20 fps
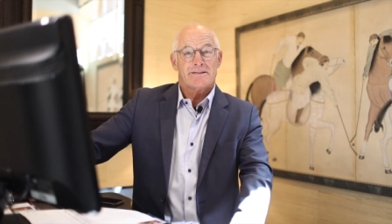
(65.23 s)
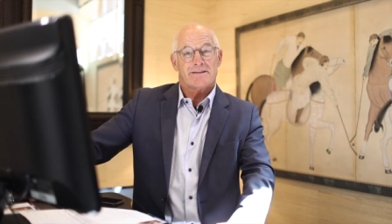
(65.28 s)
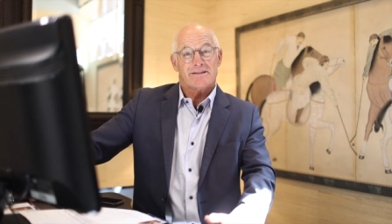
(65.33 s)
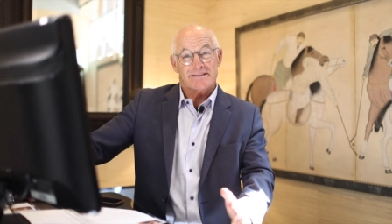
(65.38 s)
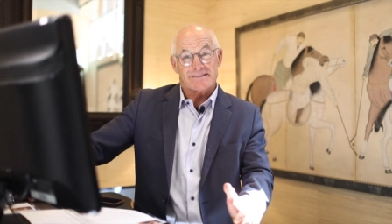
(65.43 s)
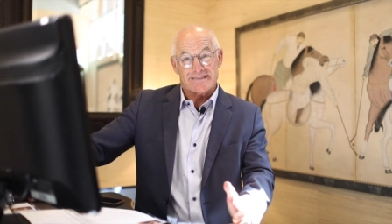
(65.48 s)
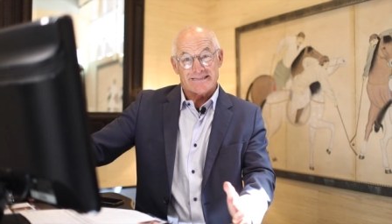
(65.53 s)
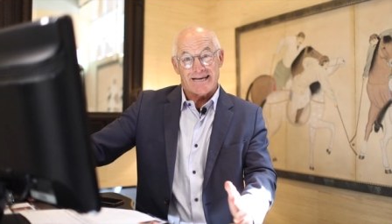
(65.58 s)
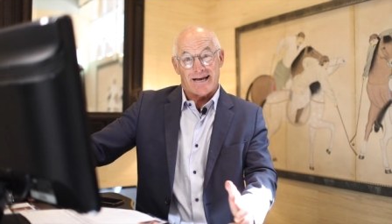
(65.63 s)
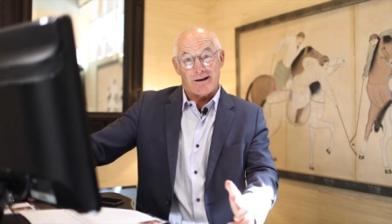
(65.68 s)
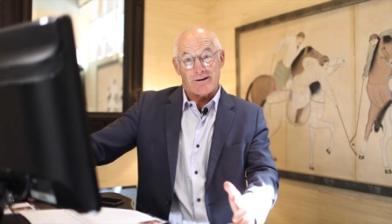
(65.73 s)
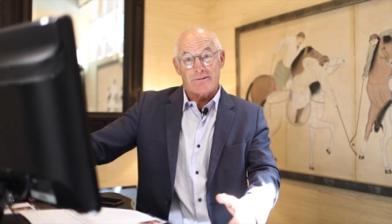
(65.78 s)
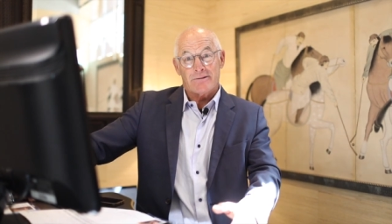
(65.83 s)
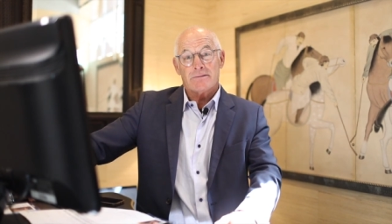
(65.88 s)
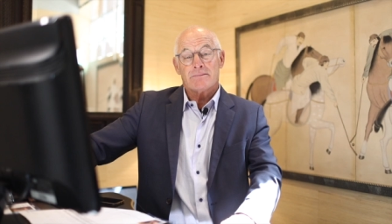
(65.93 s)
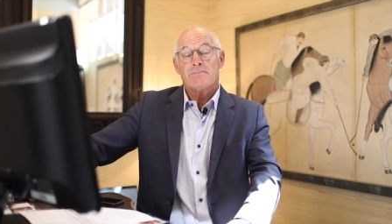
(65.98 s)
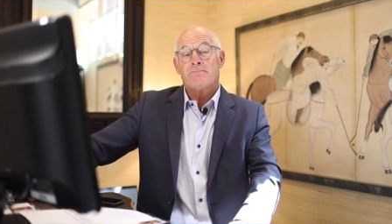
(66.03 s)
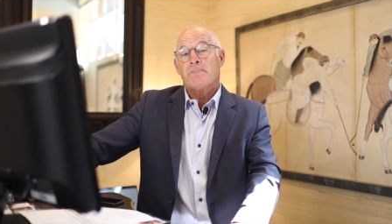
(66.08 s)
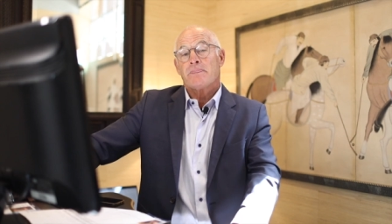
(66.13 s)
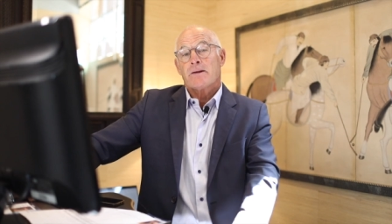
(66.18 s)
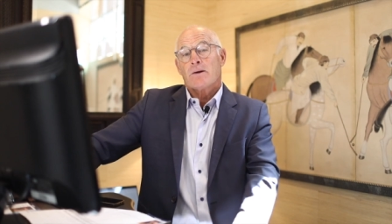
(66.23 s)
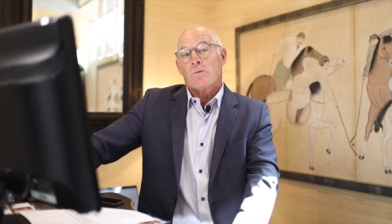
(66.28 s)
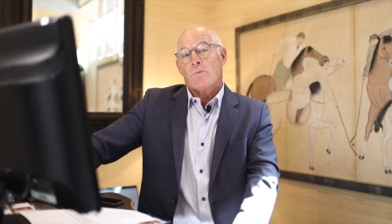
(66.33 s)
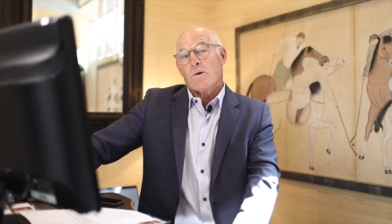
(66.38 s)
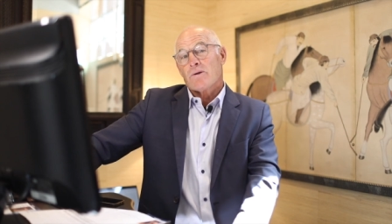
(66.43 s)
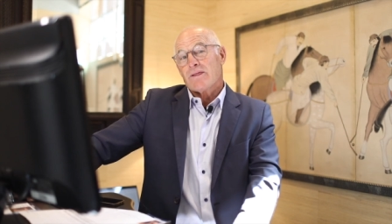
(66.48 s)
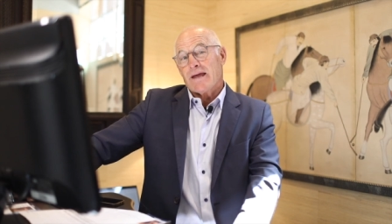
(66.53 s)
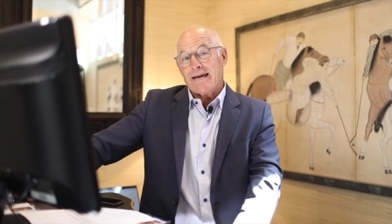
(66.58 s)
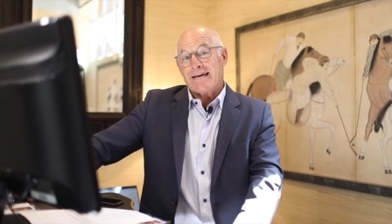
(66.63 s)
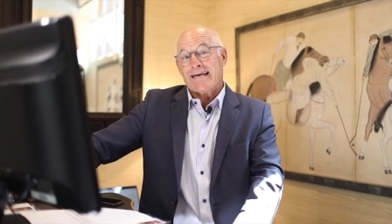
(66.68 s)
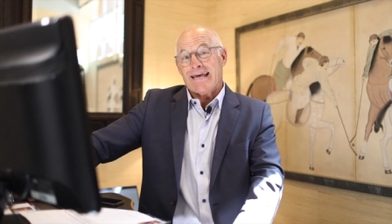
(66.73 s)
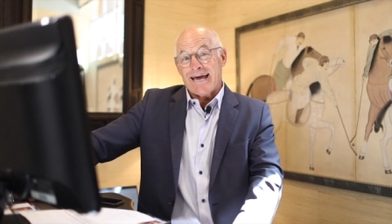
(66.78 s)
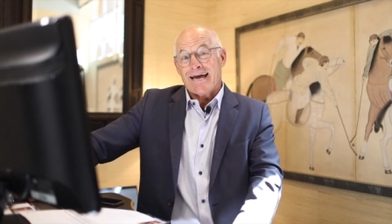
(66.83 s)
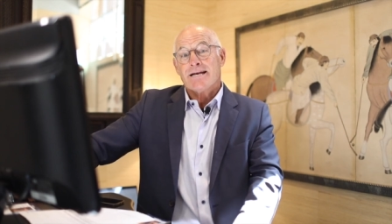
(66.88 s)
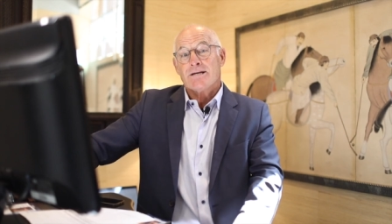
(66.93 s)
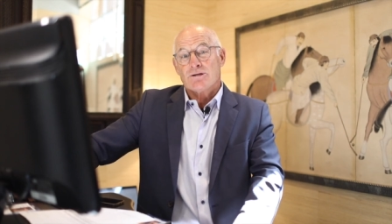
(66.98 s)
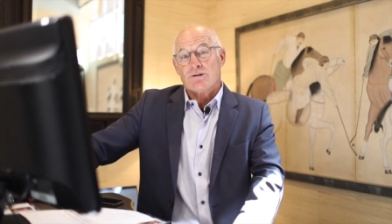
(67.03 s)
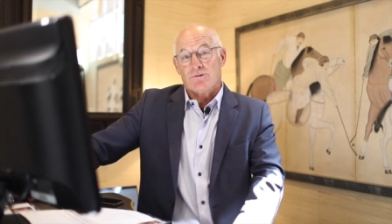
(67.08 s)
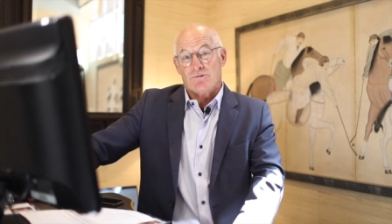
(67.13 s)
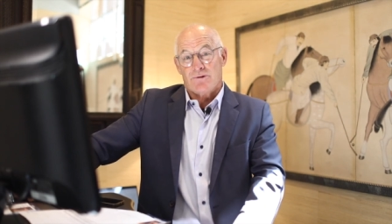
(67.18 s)
The seller, well, they
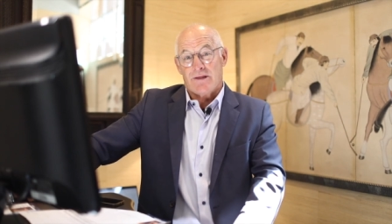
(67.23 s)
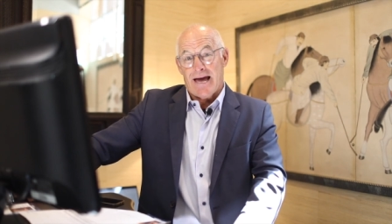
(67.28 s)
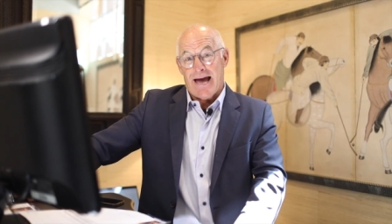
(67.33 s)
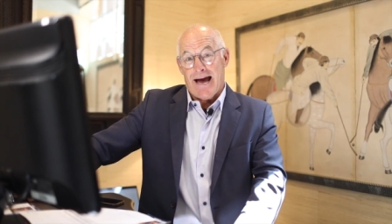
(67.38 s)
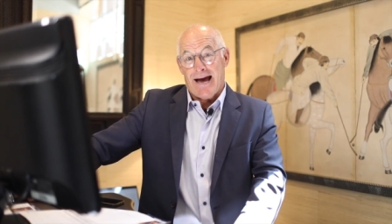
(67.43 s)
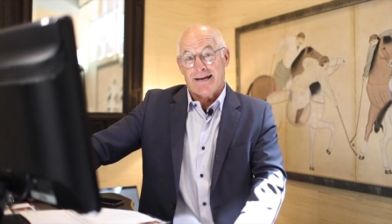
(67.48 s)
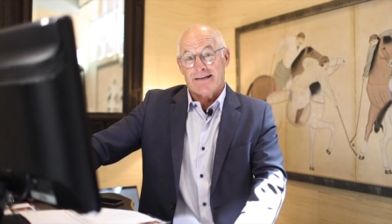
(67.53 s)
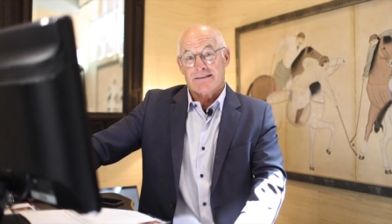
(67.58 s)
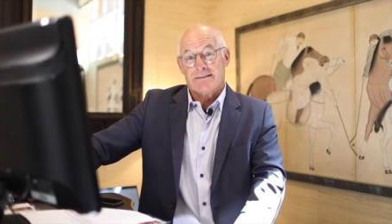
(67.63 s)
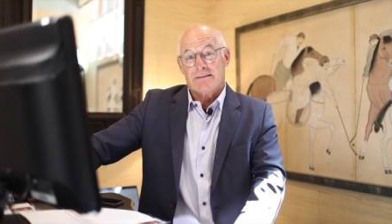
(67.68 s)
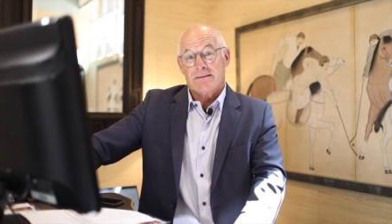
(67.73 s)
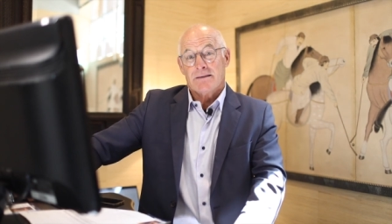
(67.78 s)
can do that,